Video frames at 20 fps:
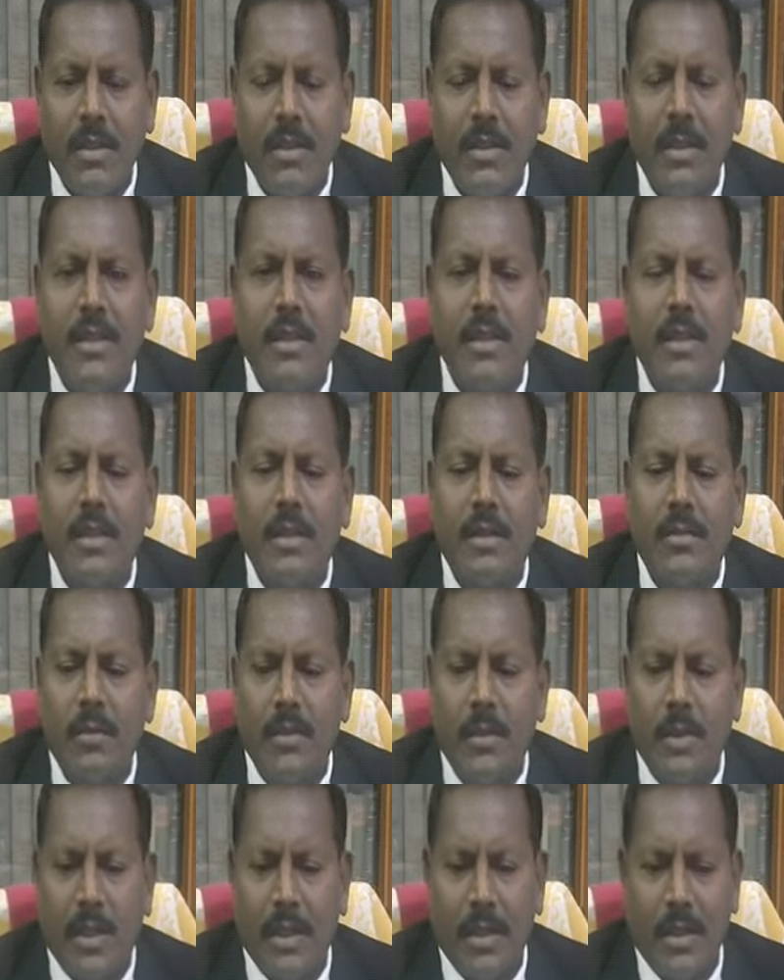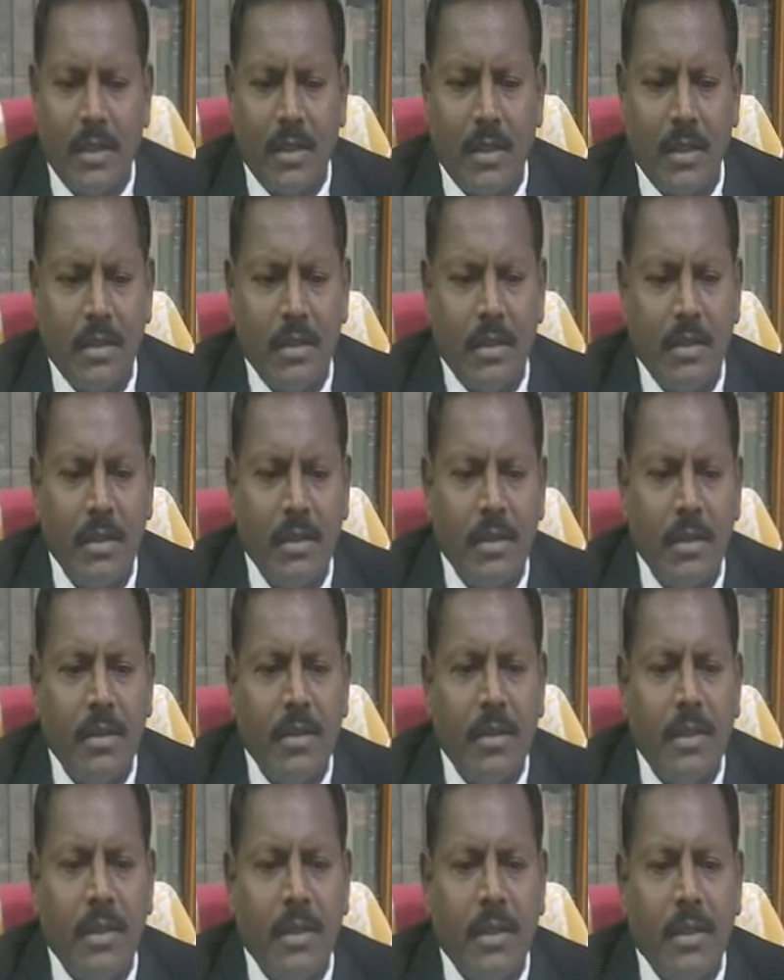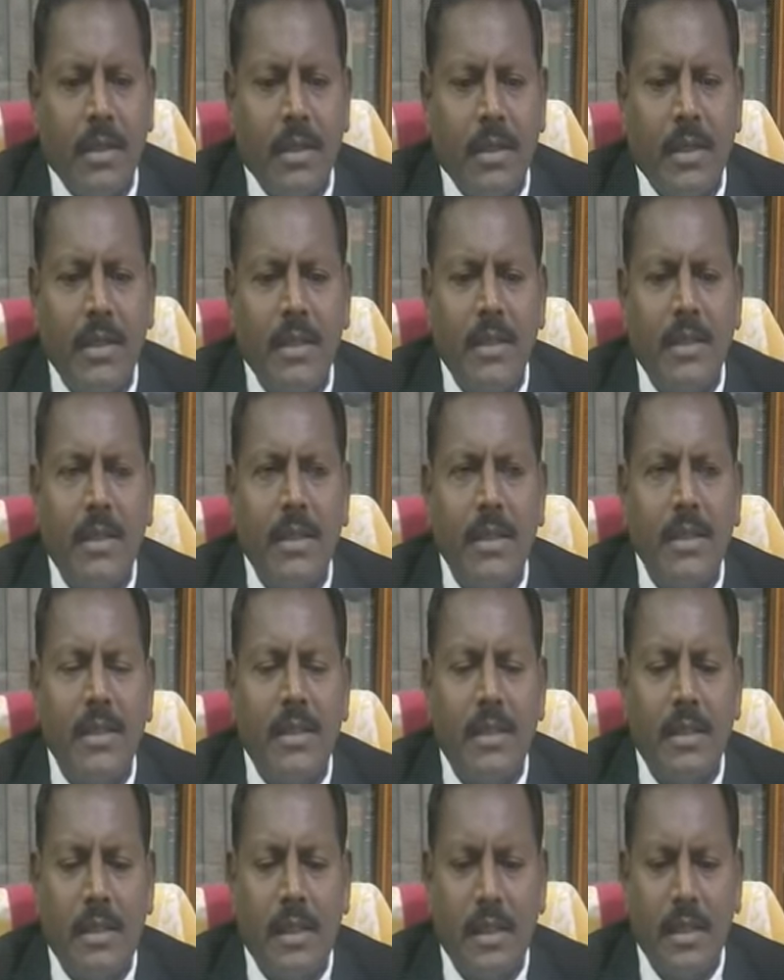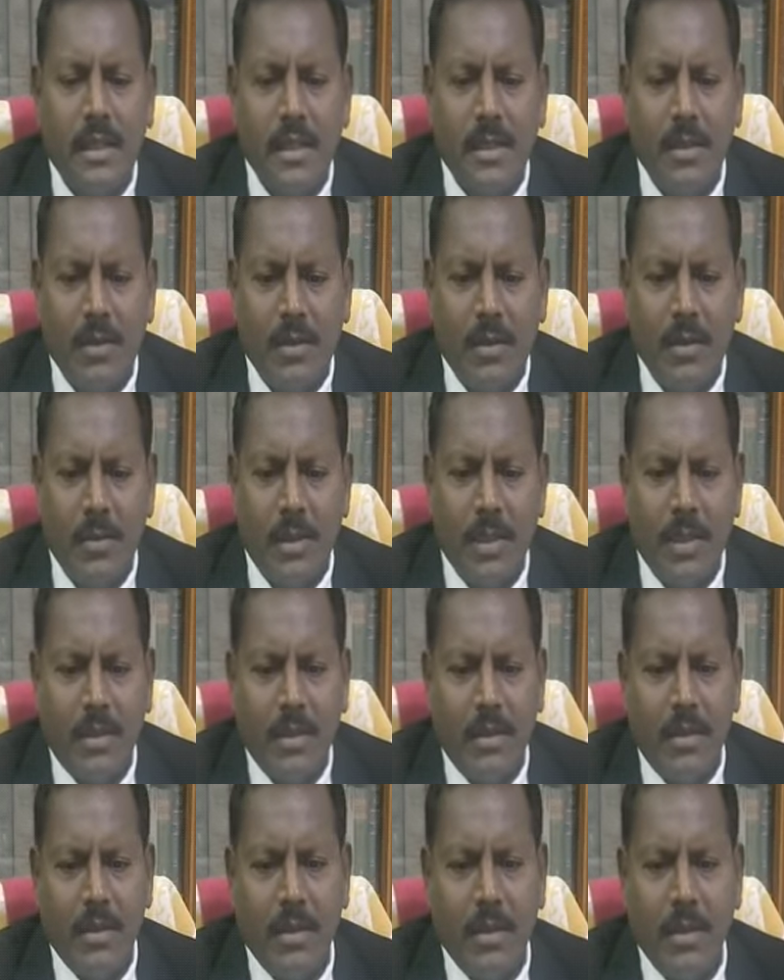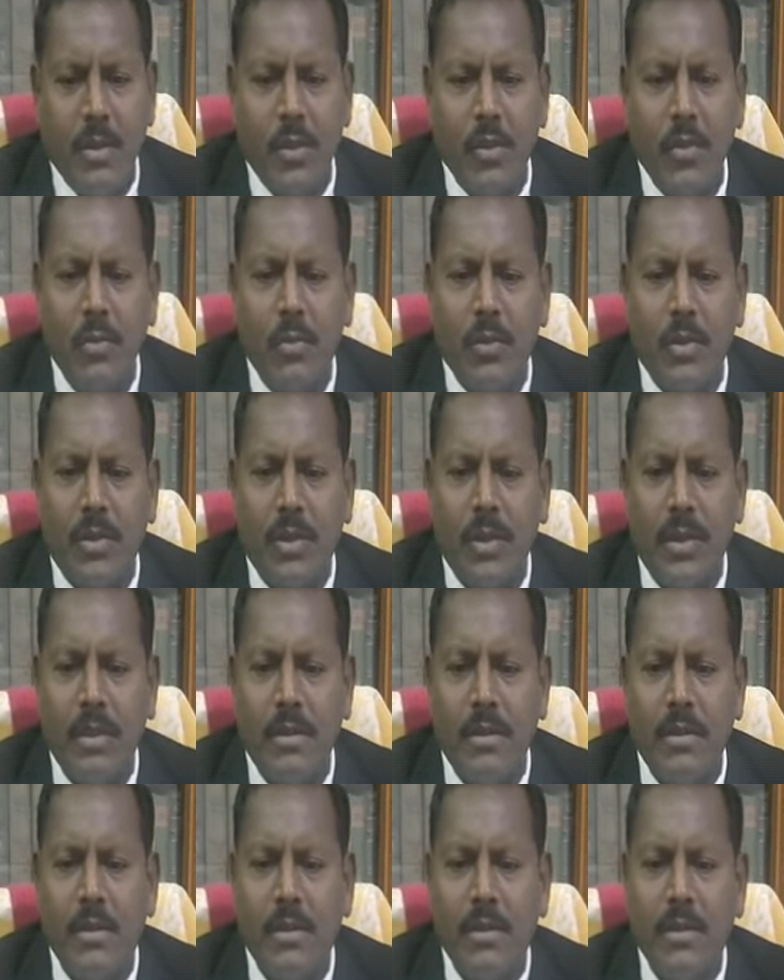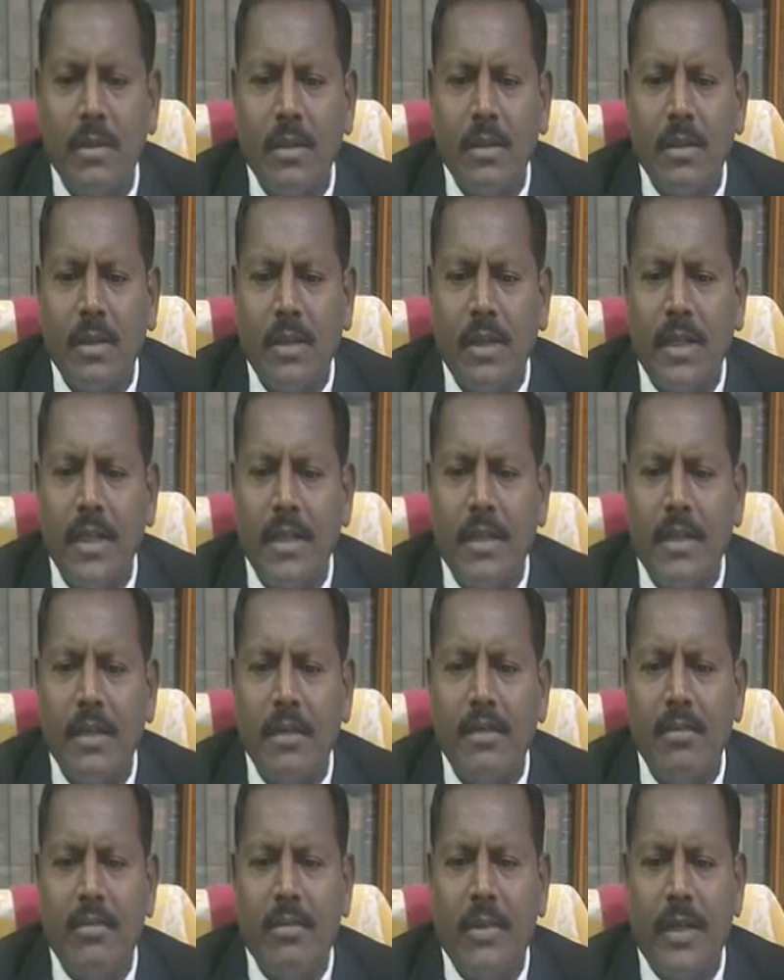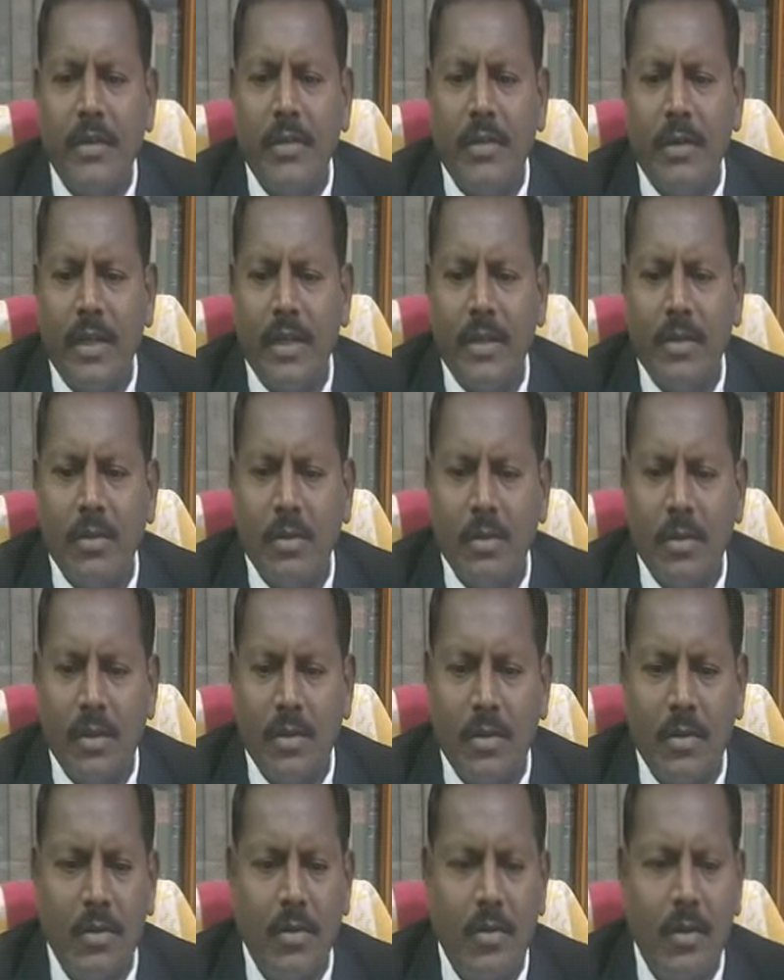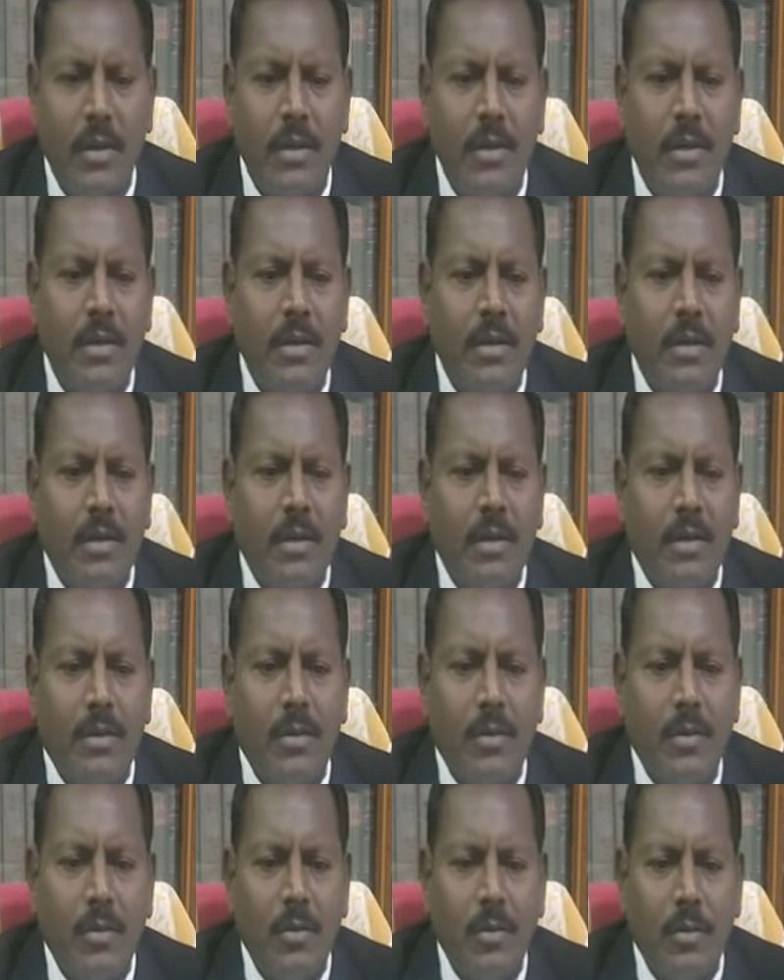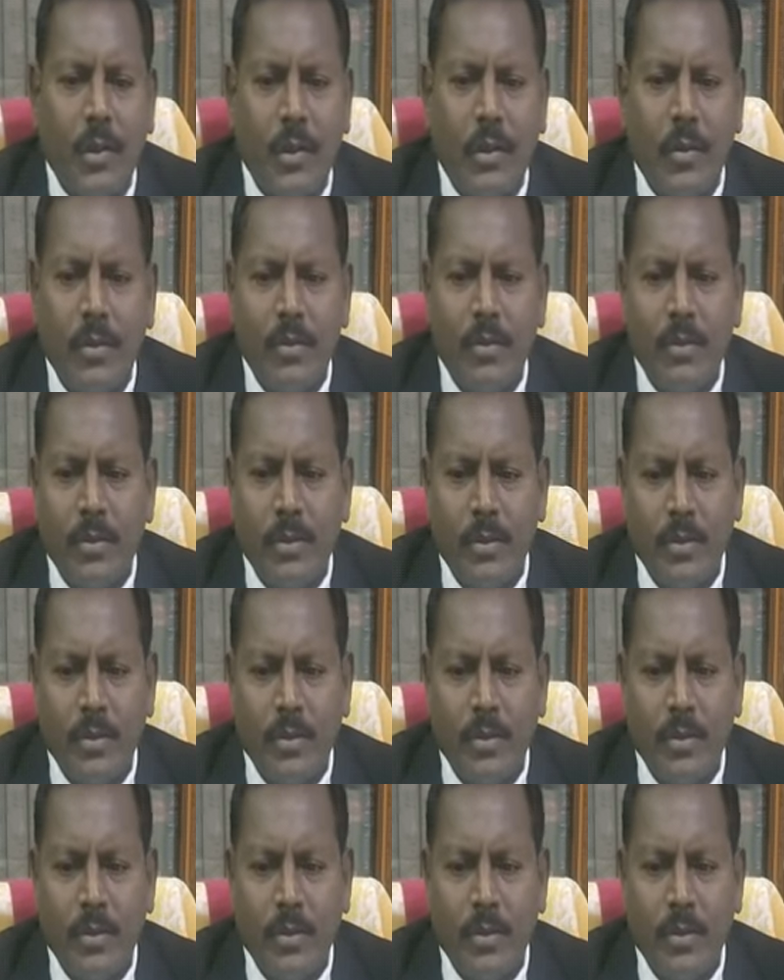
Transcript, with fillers: the state of Uttarakhand. In this case, the state government issued proceedings dated 5-9-2012 to,